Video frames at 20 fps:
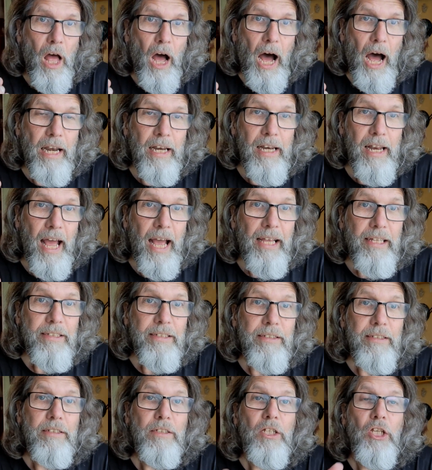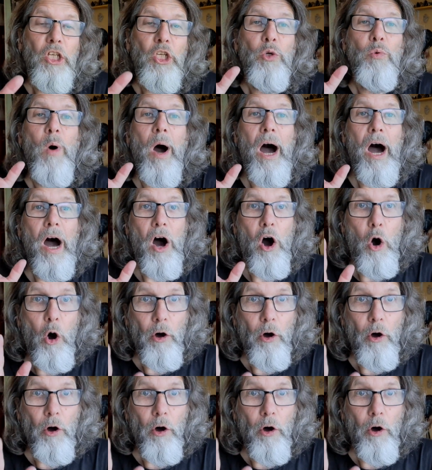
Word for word: unless you are